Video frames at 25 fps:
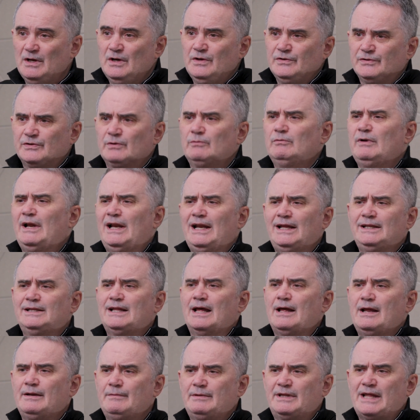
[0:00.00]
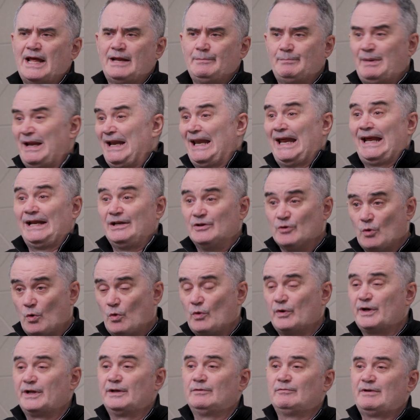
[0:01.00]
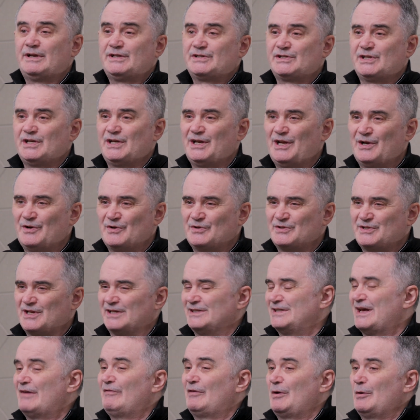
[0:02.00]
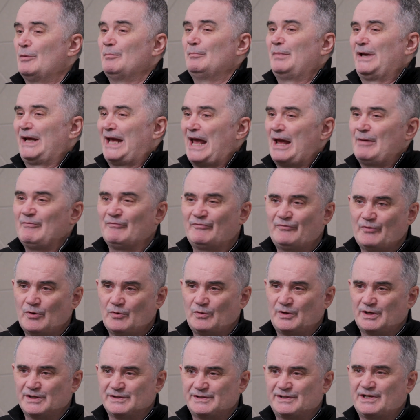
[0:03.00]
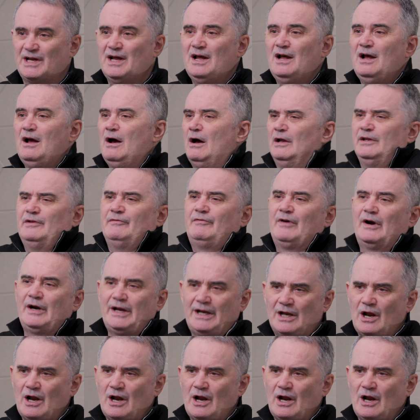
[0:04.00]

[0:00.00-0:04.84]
So really they'd been ignored in recent years as everyone became focused on the very